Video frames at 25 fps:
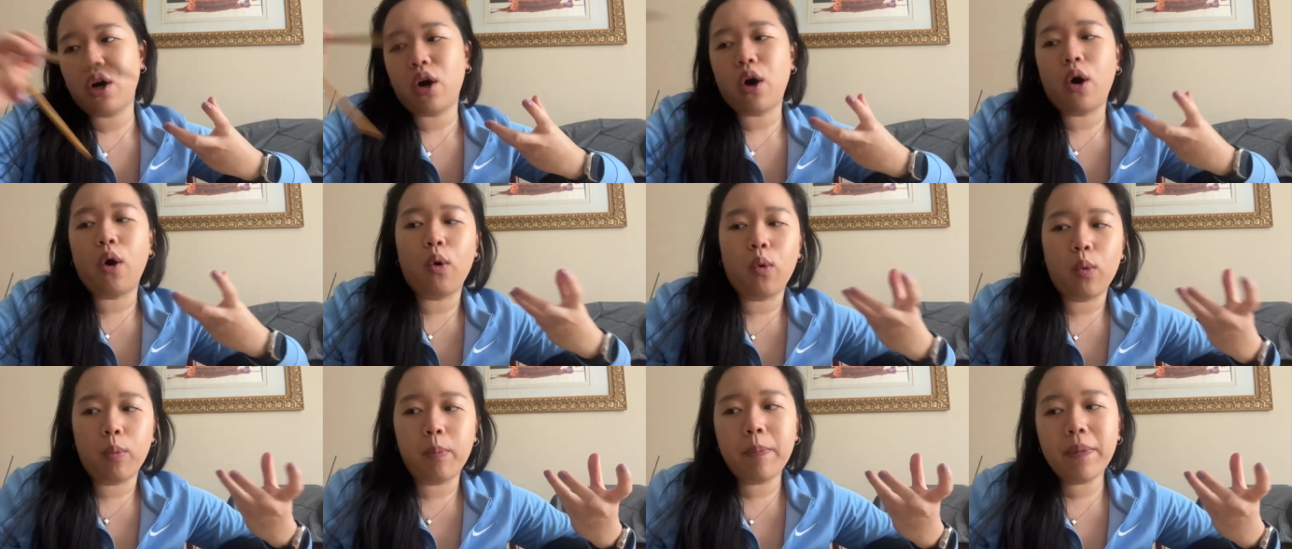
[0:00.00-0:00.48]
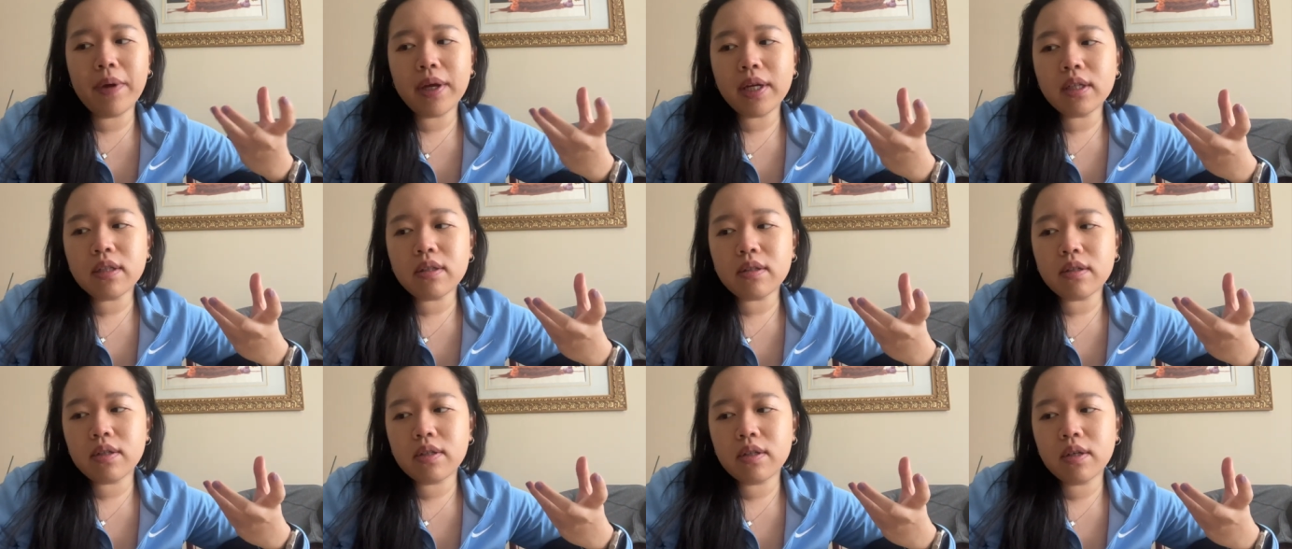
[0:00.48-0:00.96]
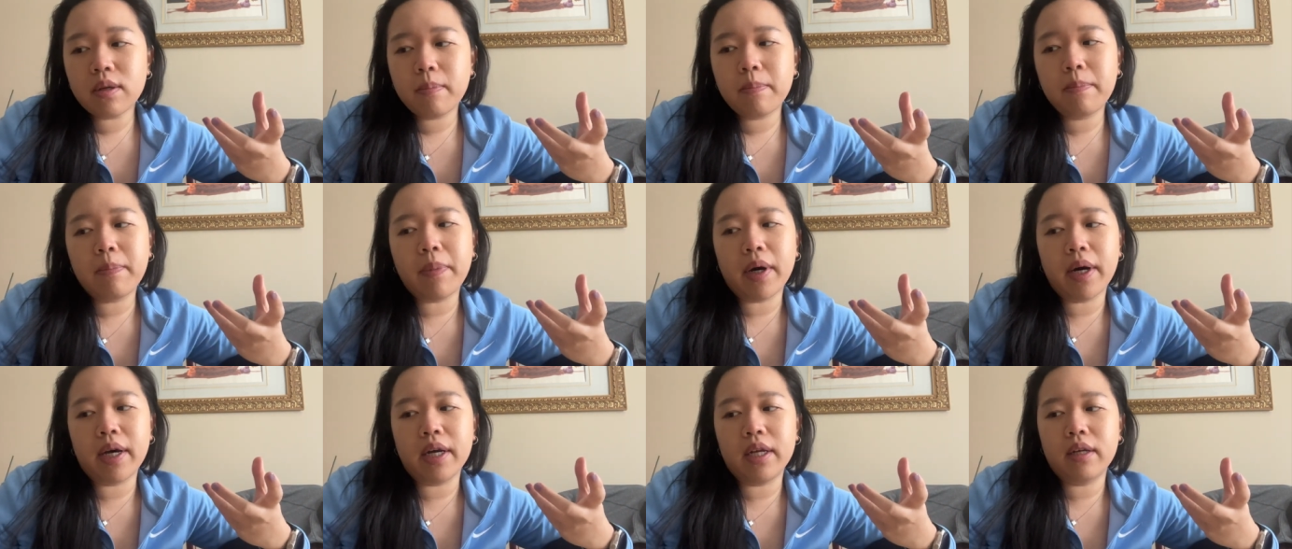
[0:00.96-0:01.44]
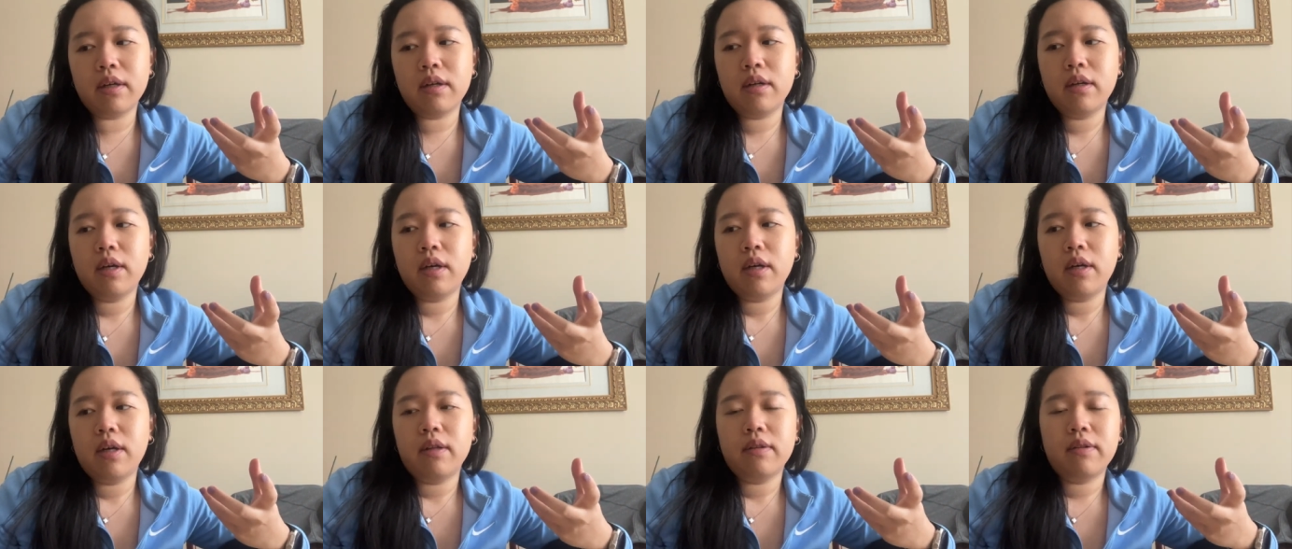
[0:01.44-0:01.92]
opened, but
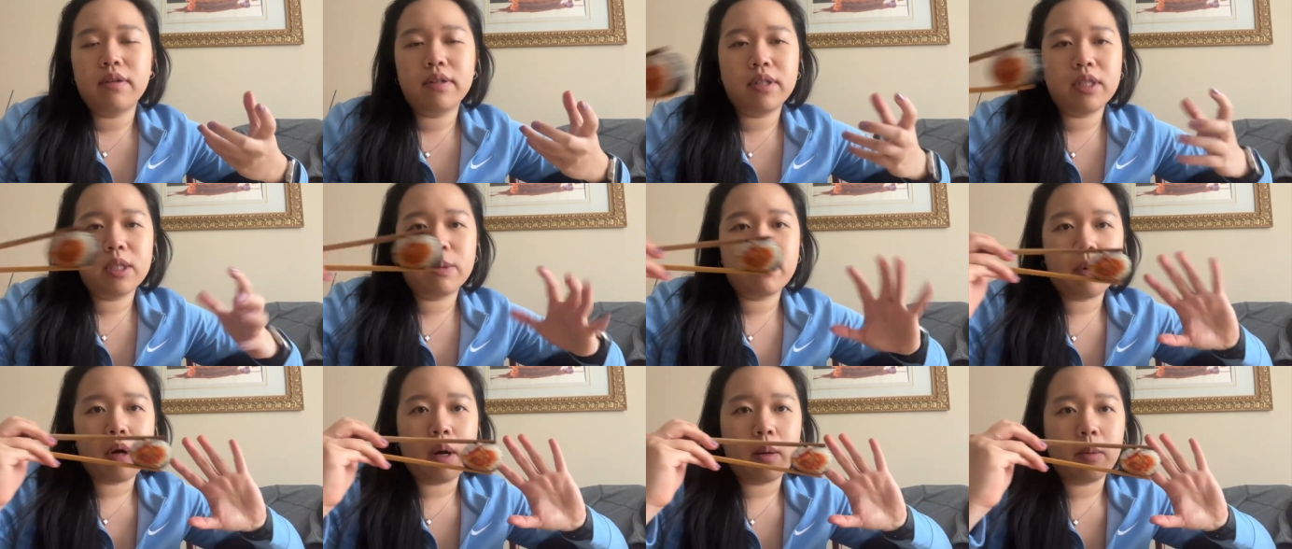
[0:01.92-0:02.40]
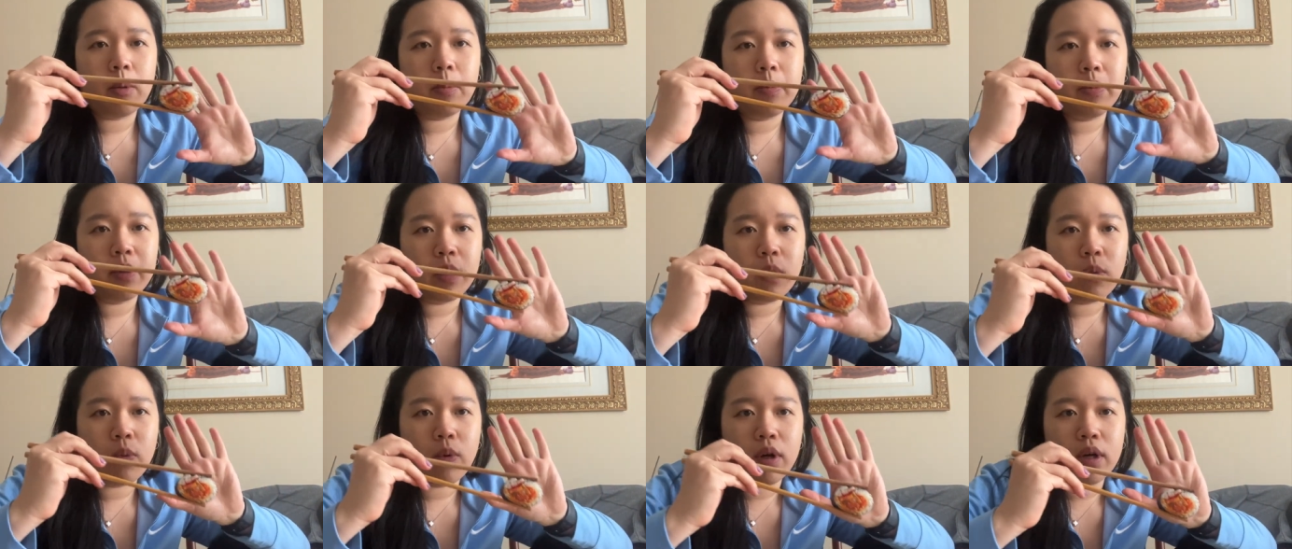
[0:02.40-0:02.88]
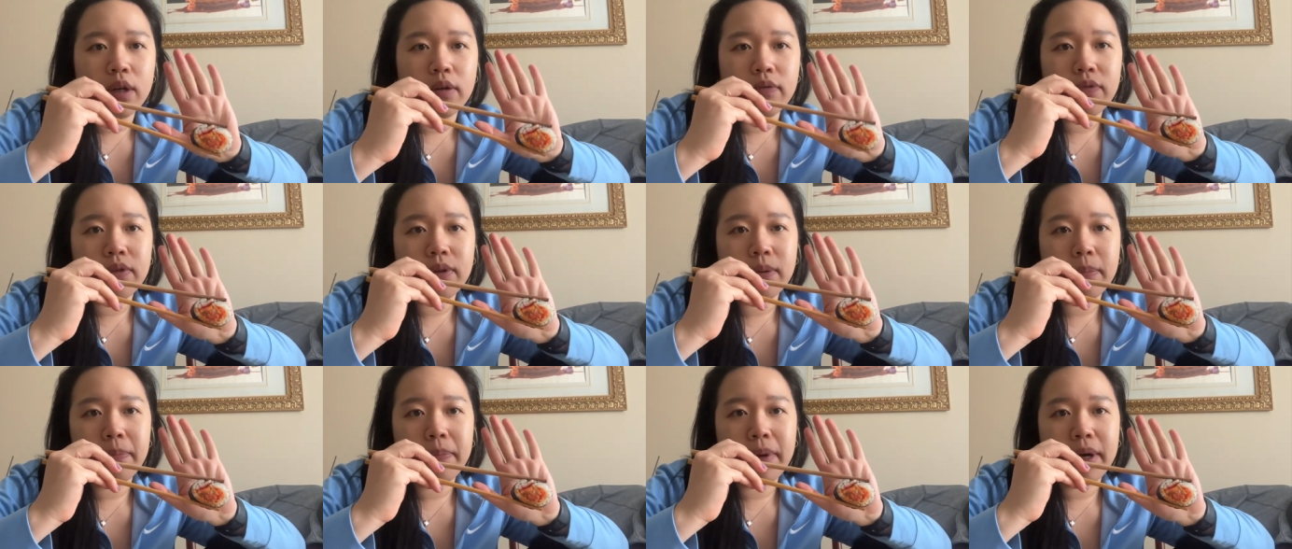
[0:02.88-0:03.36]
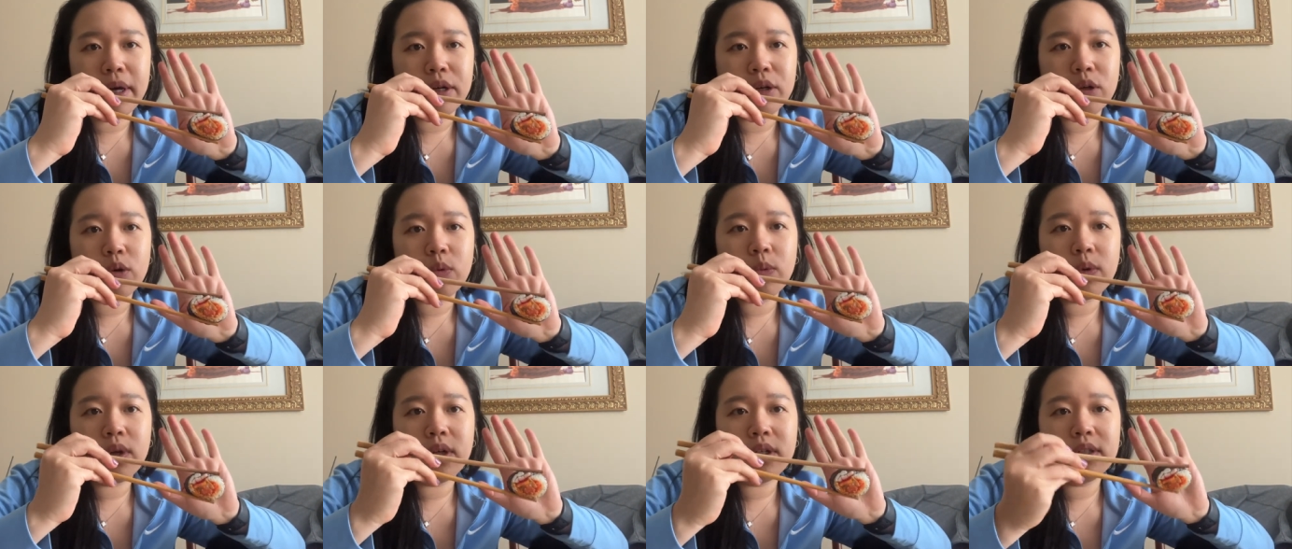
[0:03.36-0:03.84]
this is probably one of the better
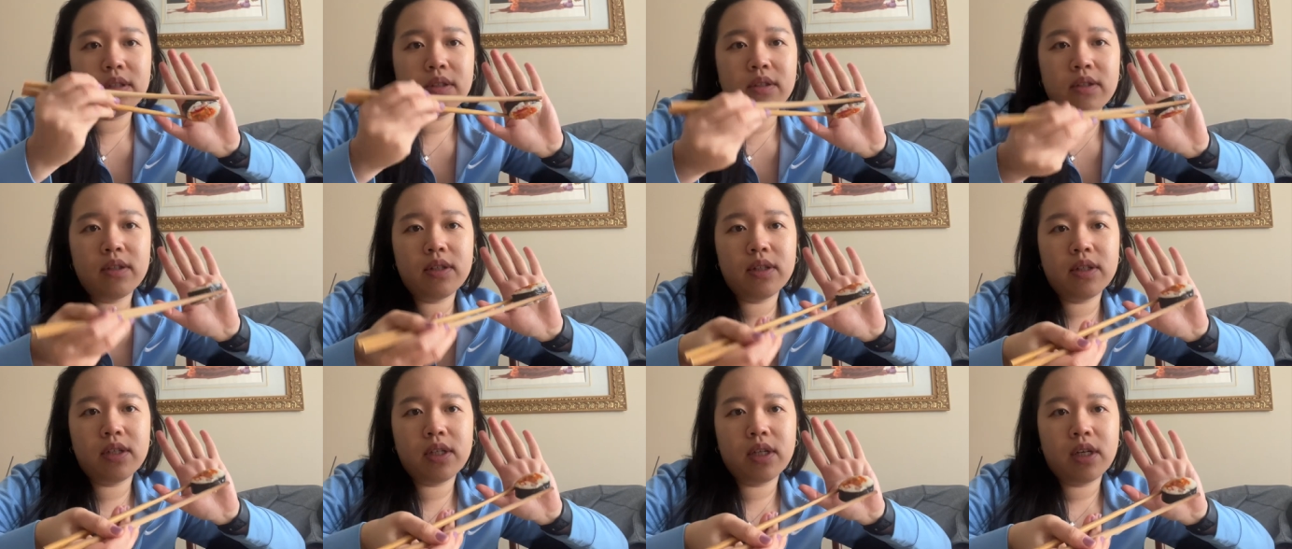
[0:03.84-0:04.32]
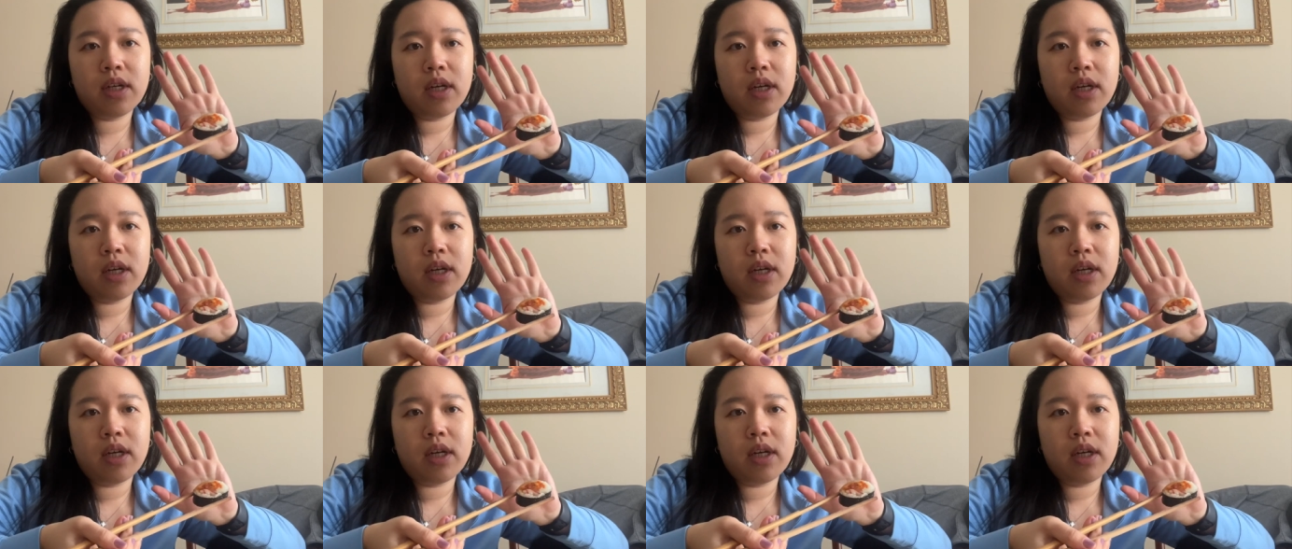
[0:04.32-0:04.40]
ones.